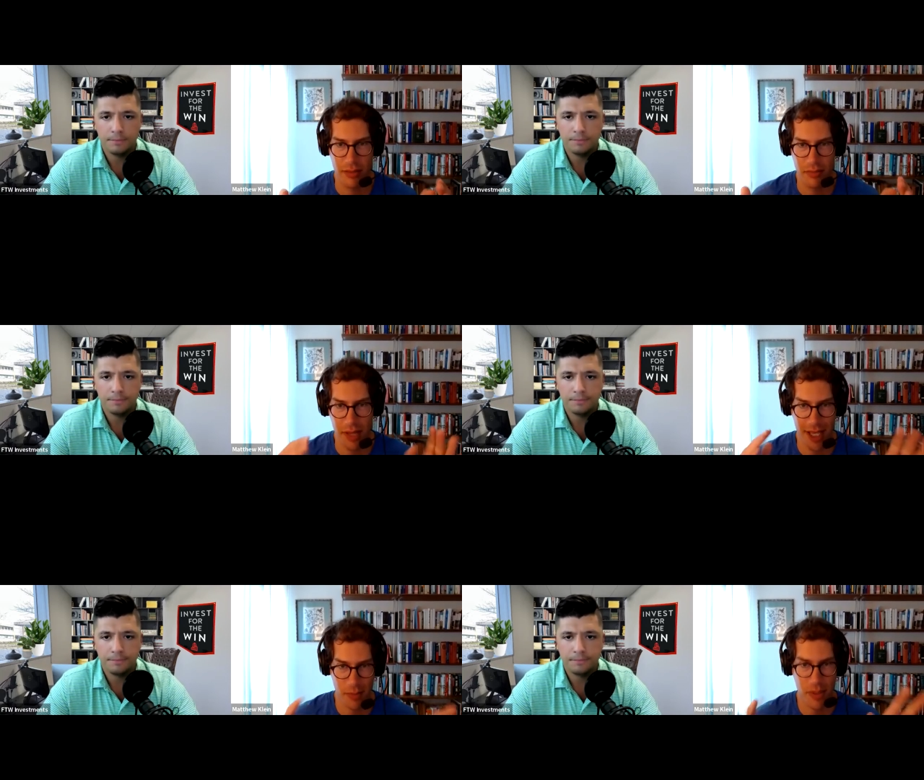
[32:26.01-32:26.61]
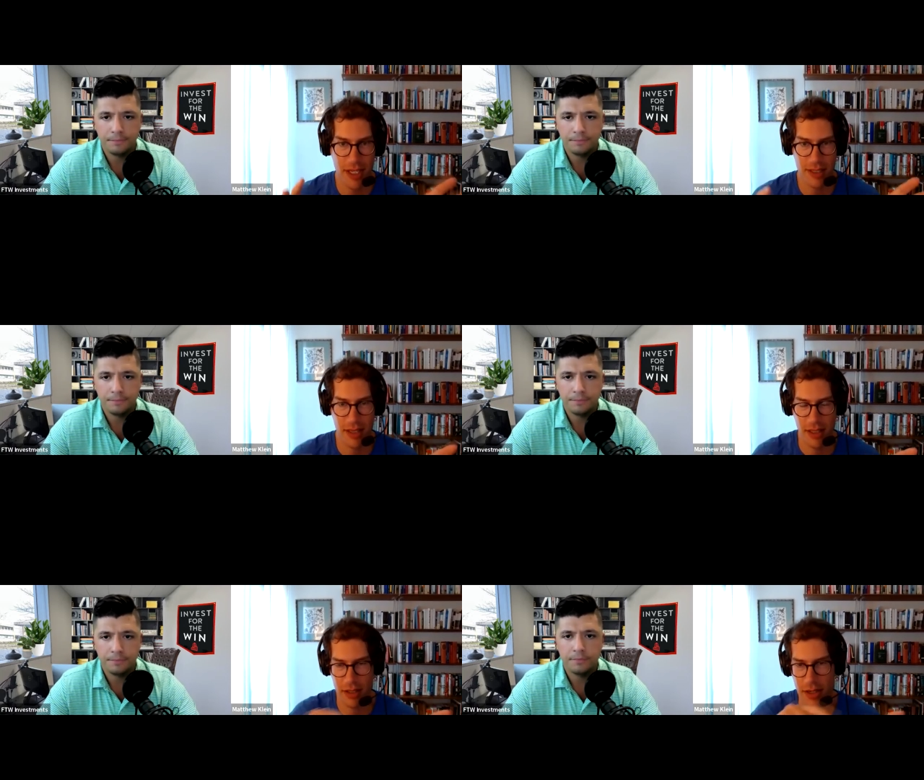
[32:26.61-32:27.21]
Speaker 1: has peaked
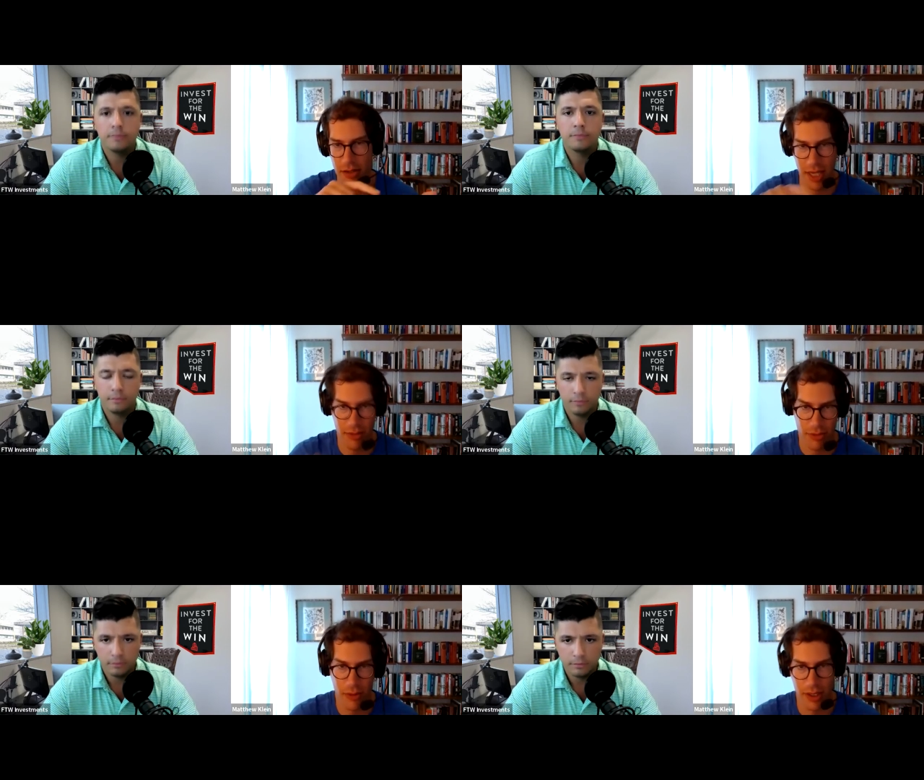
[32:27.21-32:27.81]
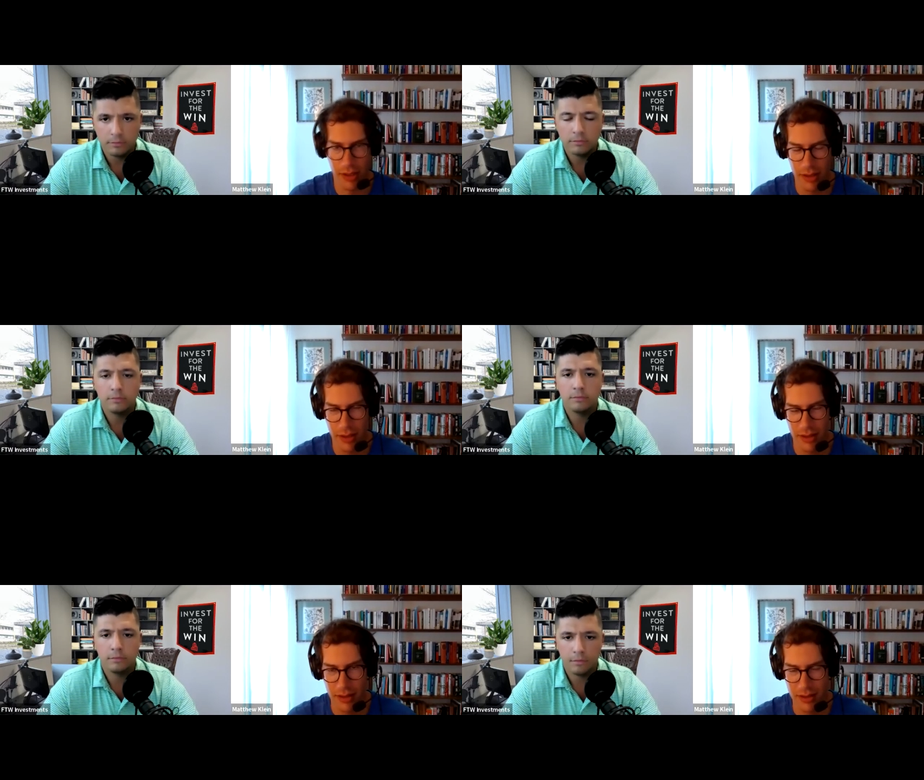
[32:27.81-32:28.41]
and then goes down for a while,
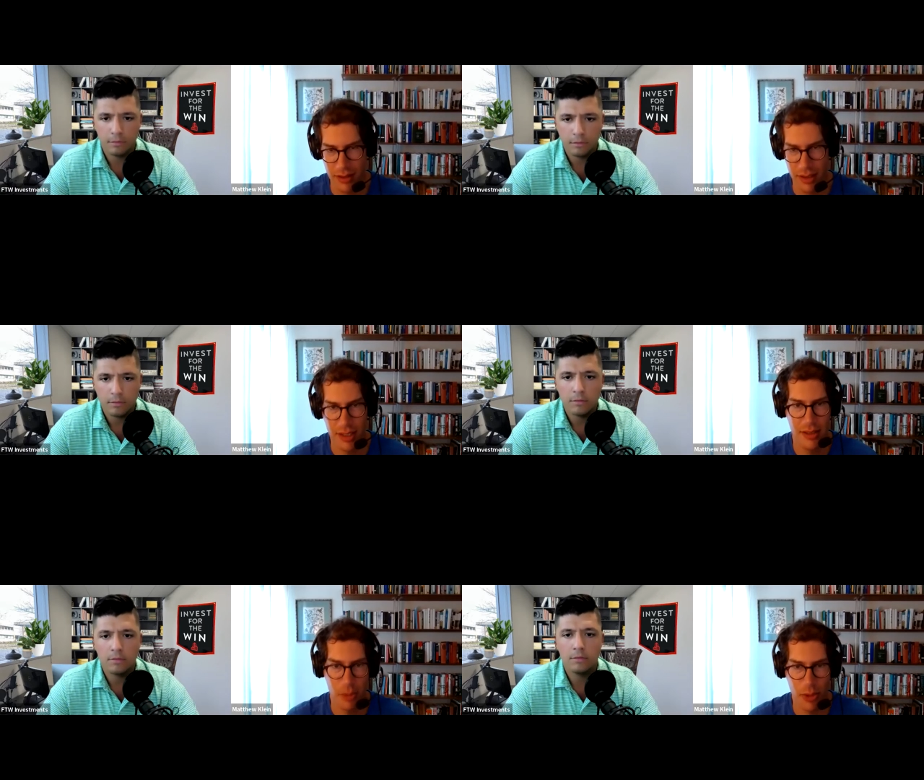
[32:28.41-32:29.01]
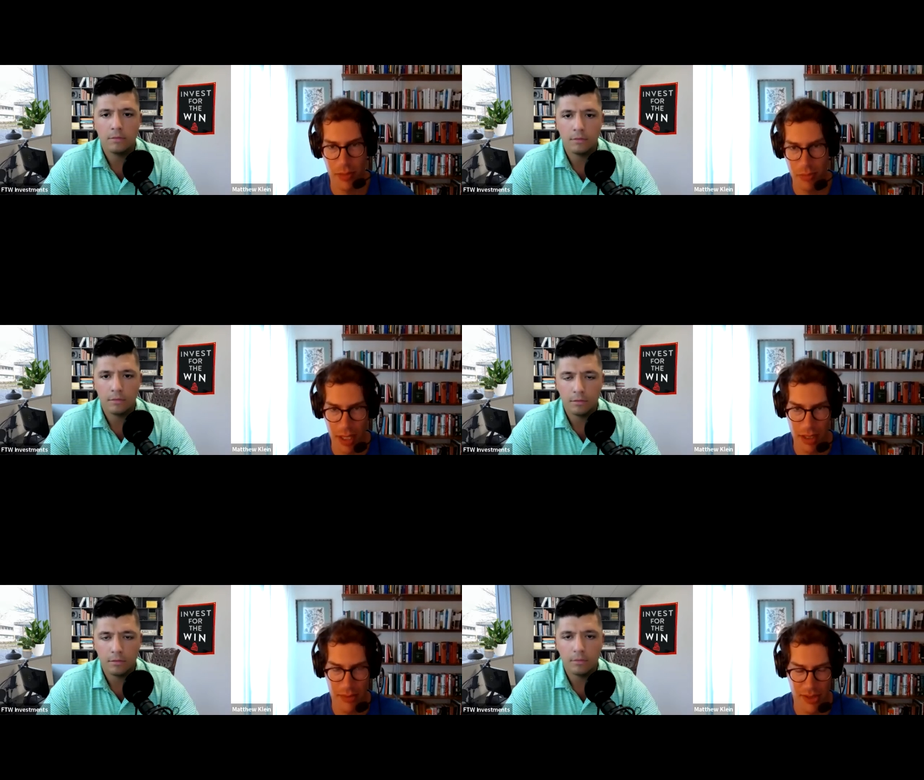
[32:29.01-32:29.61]
and then at some point it
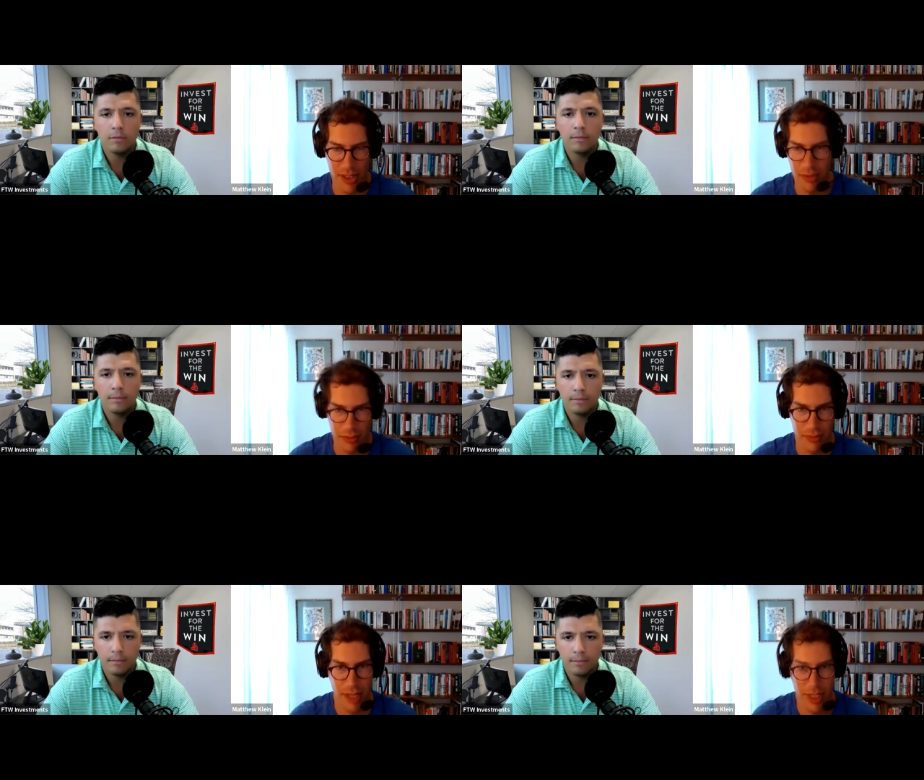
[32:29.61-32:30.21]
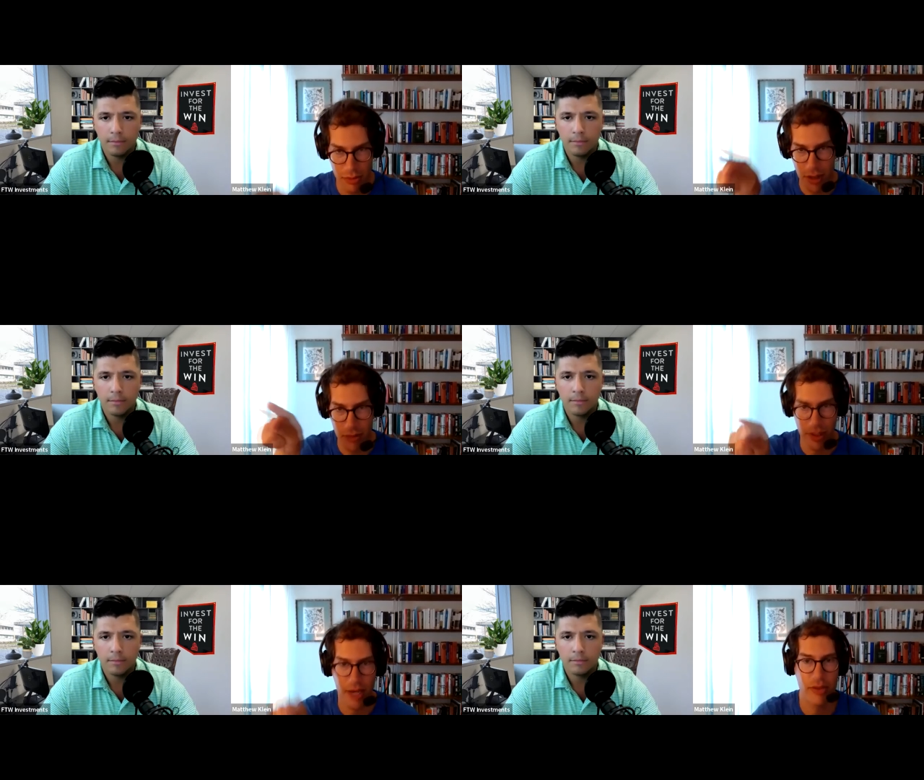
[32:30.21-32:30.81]
bottoms, and then you have
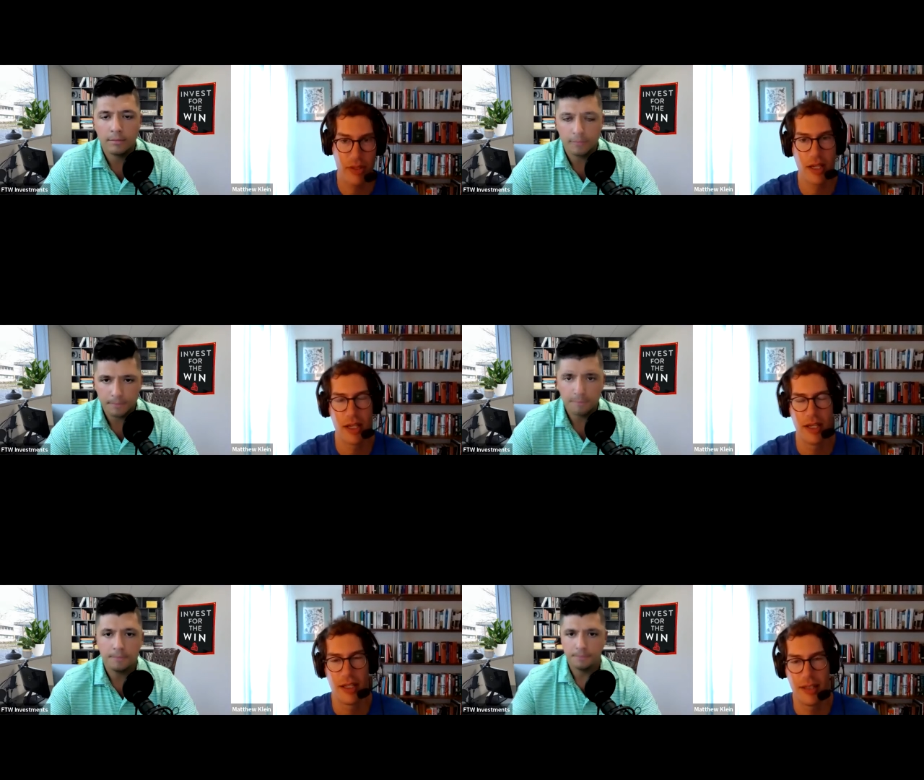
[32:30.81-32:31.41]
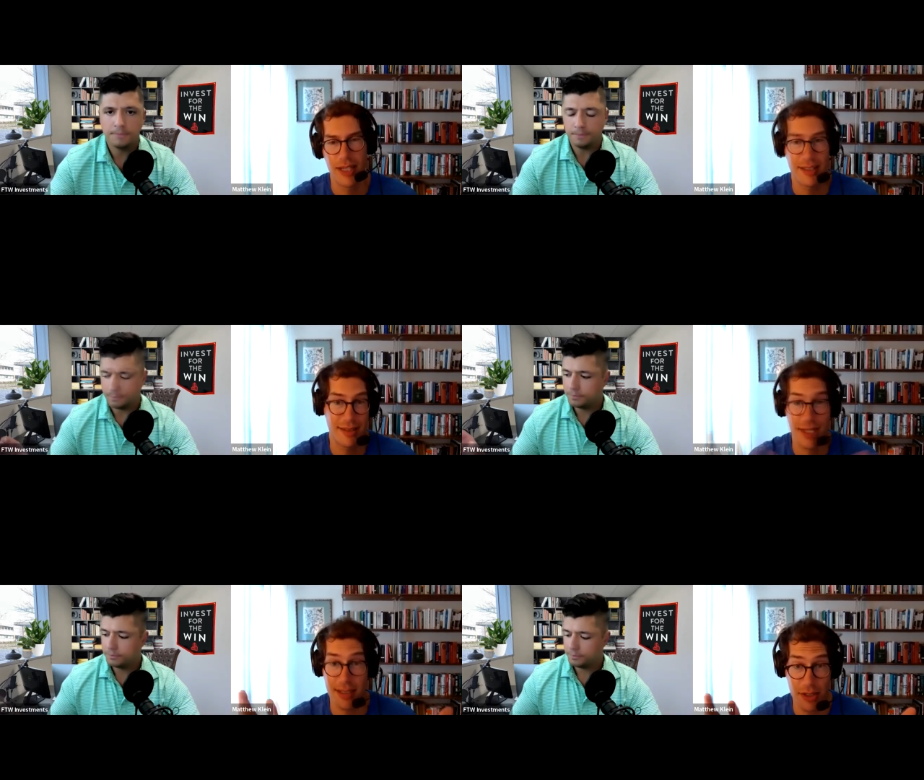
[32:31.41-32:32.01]
recovery after that. That's
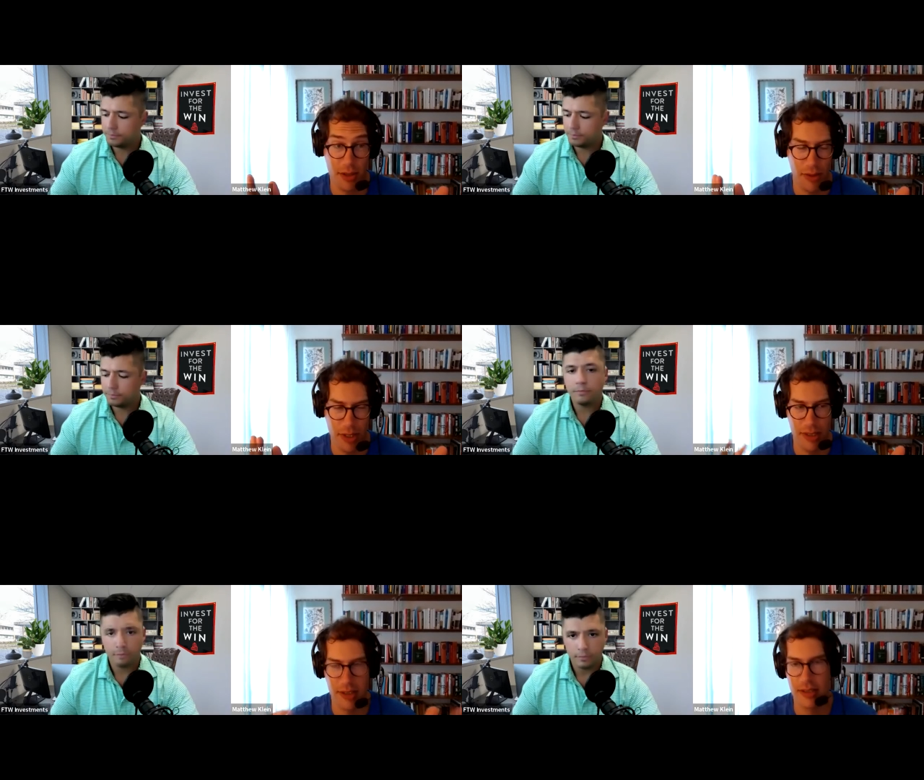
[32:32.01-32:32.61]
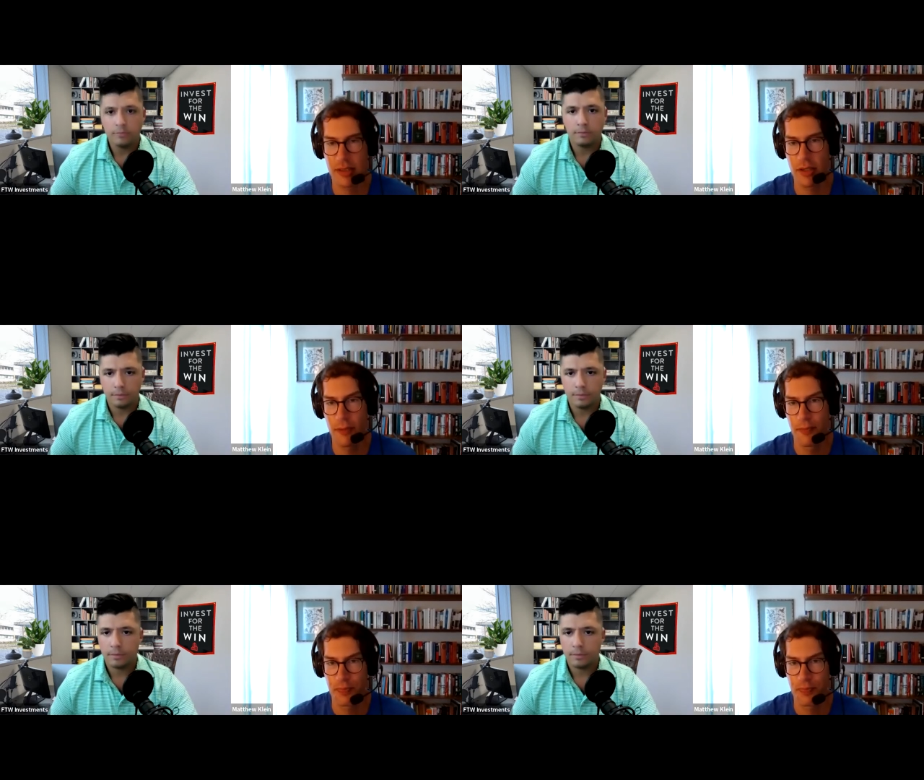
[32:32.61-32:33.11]
that's essentially what it is. And so